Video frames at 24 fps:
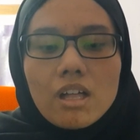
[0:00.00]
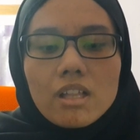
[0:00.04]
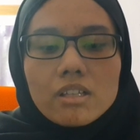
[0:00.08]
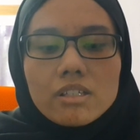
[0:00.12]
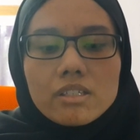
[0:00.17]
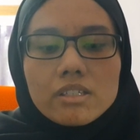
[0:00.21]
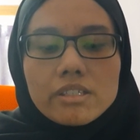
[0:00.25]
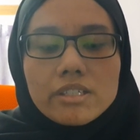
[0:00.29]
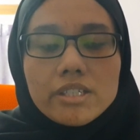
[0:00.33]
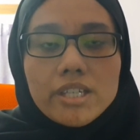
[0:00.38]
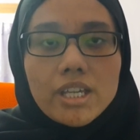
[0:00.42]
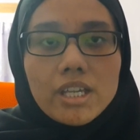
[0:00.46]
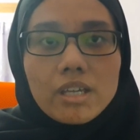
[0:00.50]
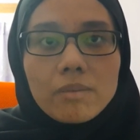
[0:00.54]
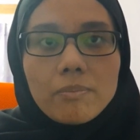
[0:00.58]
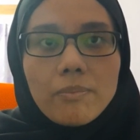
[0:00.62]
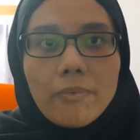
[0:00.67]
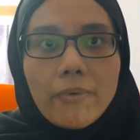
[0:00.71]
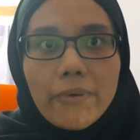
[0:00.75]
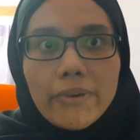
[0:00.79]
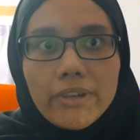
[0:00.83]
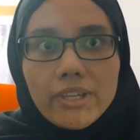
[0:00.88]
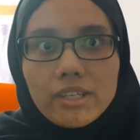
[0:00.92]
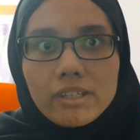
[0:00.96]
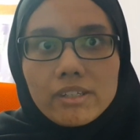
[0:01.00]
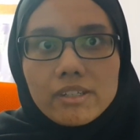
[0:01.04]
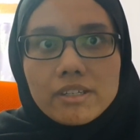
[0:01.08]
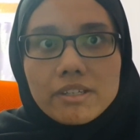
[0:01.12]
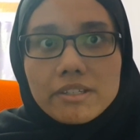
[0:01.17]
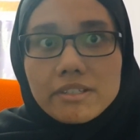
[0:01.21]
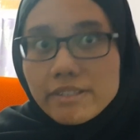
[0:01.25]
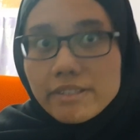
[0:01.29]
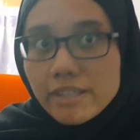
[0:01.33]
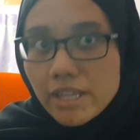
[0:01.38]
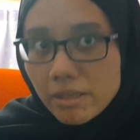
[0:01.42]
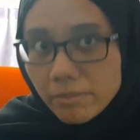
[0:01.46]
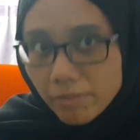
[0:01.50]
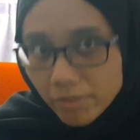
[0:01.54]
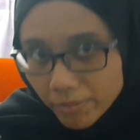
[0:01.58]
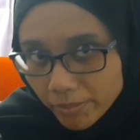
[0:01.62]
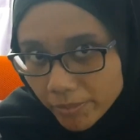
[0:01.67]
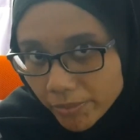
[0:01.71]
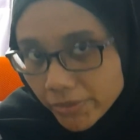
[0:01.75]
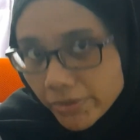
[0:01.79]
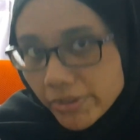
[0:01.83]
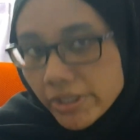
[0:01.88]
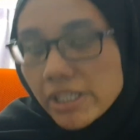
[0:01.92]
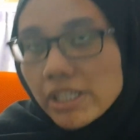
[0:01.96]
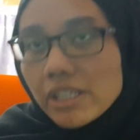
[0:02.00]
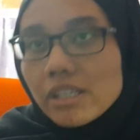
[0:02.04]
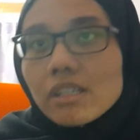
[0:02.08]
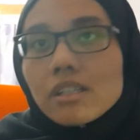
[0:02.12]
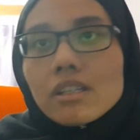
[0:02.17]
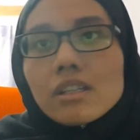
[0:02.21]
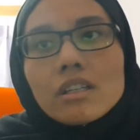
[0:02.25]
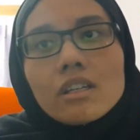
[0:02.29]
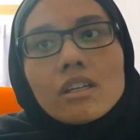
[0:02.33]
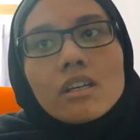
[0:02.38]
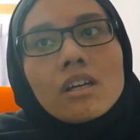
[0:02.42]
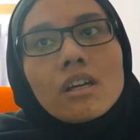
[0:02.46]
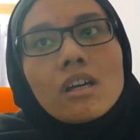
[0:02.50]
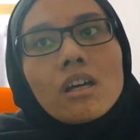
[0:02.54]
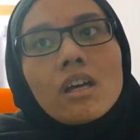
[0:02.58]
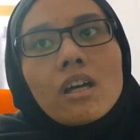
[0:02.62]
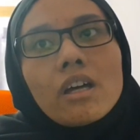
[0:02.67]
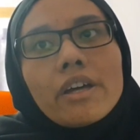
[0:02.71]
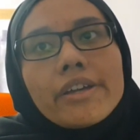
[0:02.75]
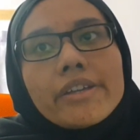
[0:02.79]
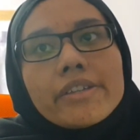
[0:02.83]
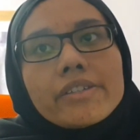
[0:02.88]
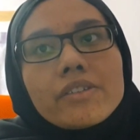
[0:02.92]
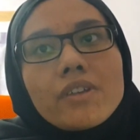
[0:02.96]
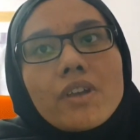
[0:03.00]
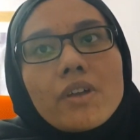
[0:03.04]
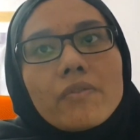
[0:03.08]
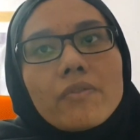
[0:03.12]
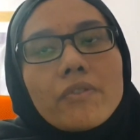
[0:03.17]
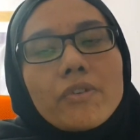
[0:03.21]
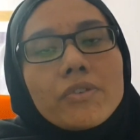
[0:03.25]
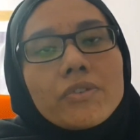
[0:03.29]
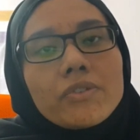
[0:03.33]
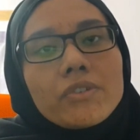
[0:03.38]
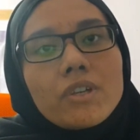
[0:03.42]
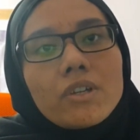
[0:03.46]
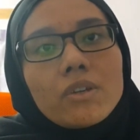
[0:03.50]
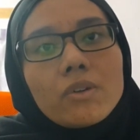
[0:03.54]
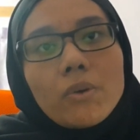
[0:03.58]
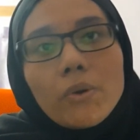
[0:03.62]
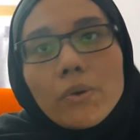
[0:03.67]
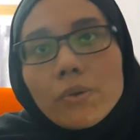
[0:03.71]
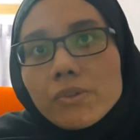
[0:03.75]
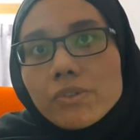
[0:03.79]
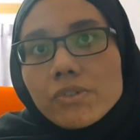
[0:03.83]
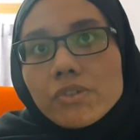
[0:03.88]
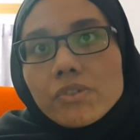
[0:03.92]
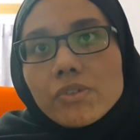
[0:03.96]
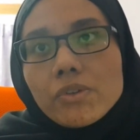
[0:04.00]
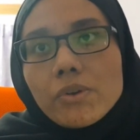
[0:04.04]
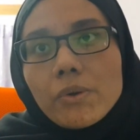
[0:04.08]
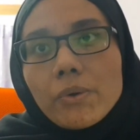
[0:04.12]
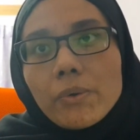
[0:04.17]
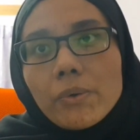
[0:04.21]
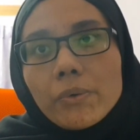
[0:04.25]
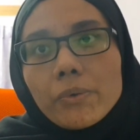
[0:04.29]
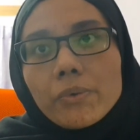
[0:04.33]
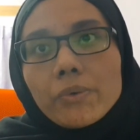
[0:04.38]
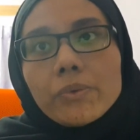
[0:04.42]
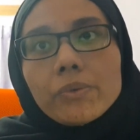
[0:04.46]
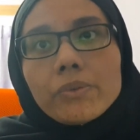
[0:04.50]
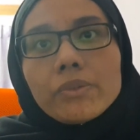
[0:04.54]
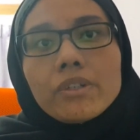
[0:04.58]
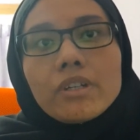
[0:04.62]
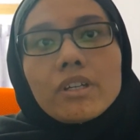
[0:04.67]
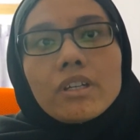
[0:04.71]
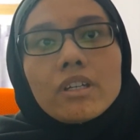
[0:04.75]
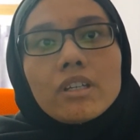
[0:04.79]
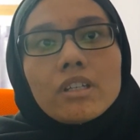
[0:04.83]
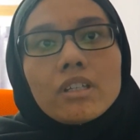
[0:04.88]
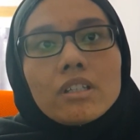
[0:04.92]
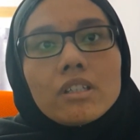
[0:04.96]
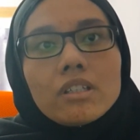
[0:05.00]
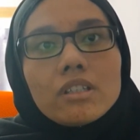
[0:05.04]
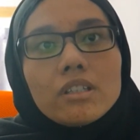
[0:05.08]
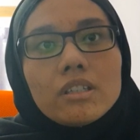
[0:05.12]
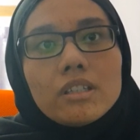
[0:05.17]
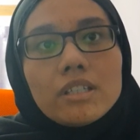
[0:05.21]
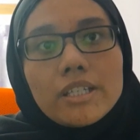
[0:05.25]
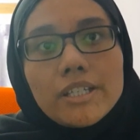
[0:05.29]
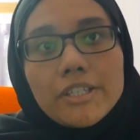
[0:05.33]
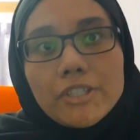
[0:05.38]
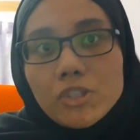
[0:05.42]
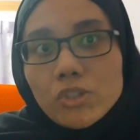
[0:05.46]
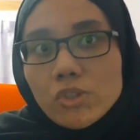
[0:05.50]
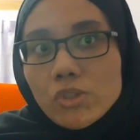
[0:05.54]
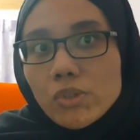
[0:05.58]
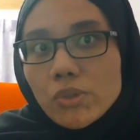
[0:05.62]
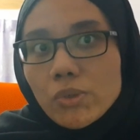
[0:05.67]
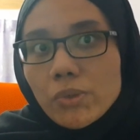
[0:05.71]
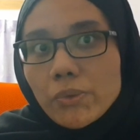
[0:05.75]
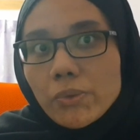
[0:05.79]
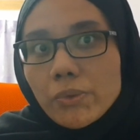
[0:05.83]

Second point, cyberbullying. Cell phones can also lead to